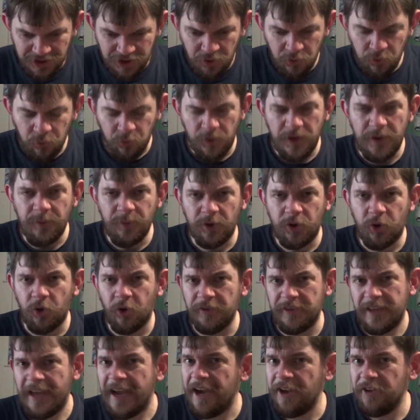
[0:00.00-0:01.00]

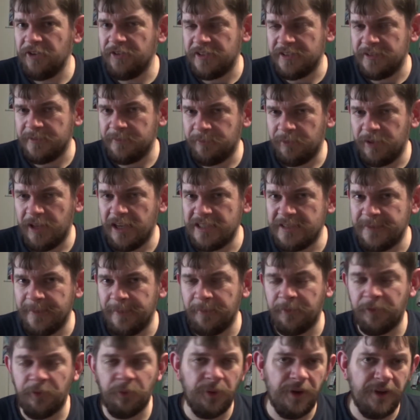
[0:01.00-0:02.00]
re-record the how to play
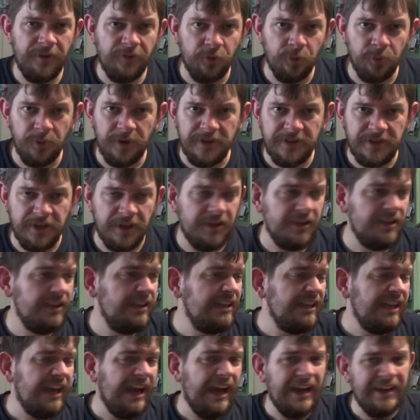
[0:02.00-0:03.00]
something for whatever reason,
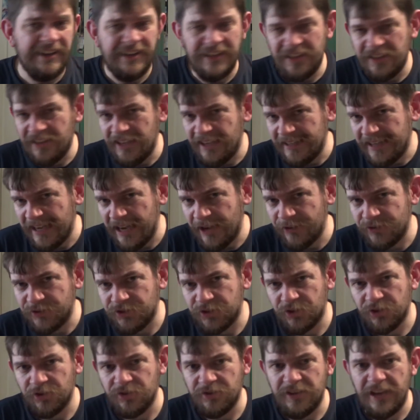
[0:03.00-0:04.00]
I didn't like how it
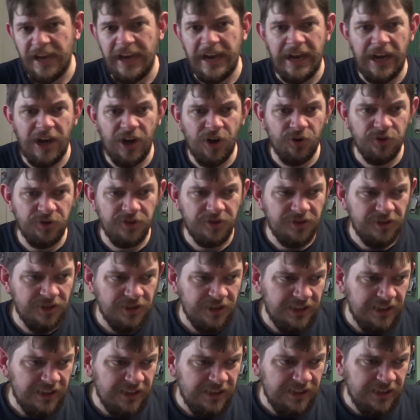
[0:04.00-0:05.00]
turned out.
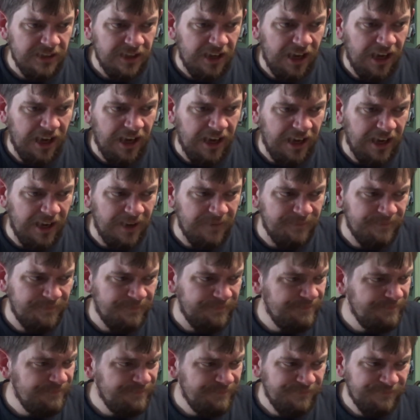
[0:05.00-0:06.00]
Uh,
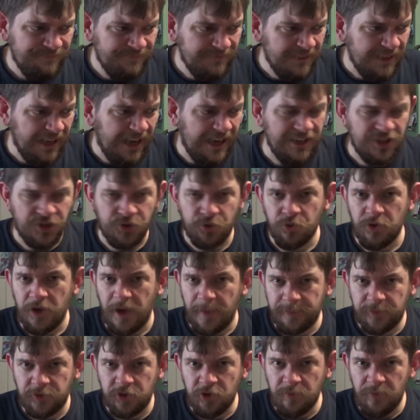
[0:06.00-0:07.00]
I screwed
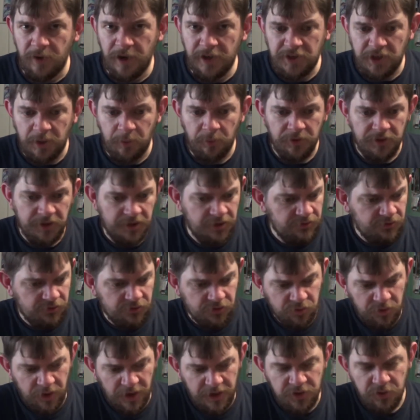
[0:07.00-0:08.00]
up too much. I wanted to
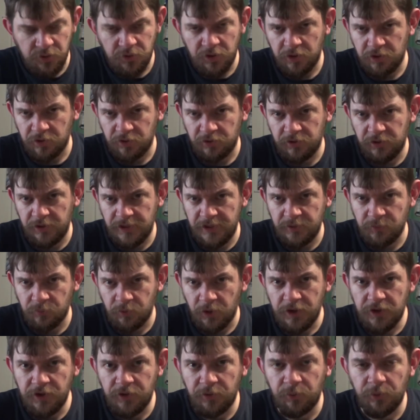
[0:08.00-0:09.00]
try to do another clean
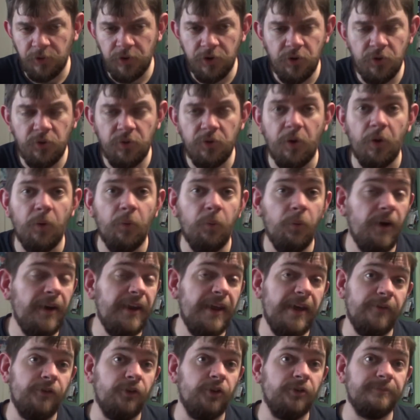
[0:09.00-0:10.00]
run through,
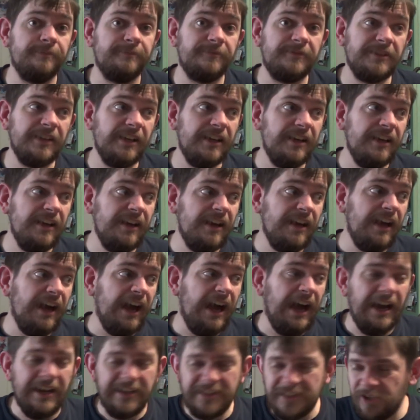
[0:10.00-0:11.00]
whatever.
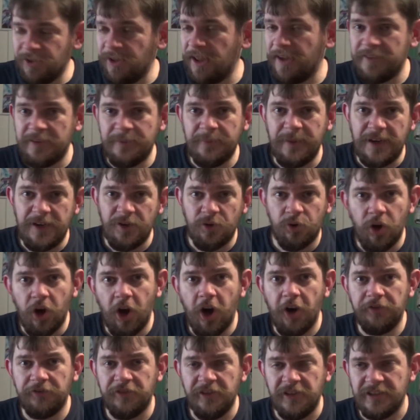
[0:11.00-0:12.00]
I still have the manual
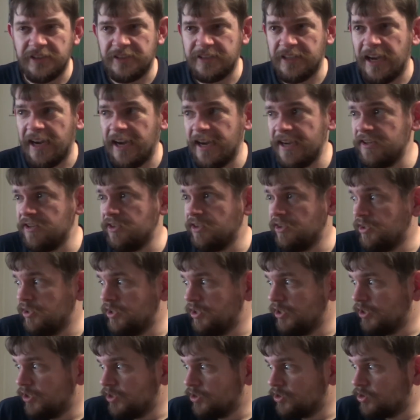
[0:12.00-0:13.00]
off to the side
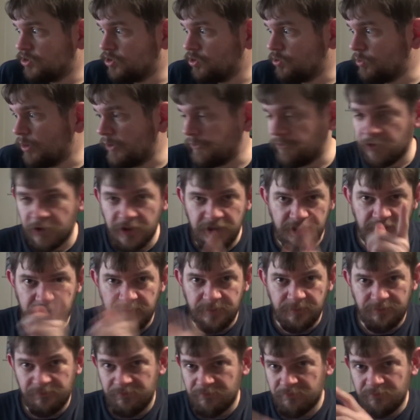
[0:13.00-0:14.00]
to
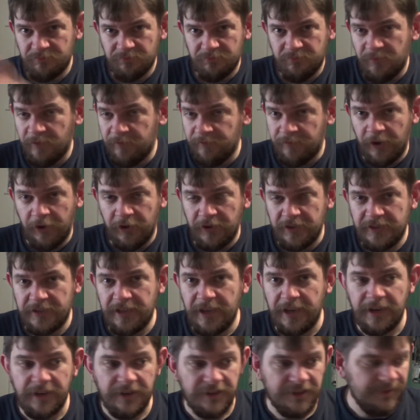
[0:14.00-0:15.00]
reference various
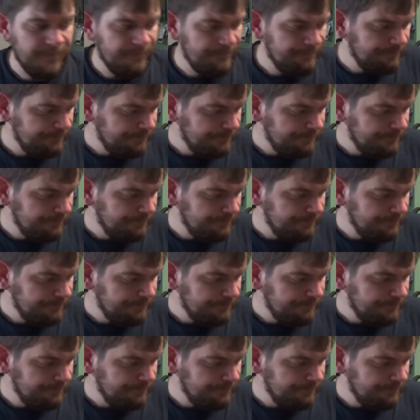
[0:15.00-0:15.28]
things.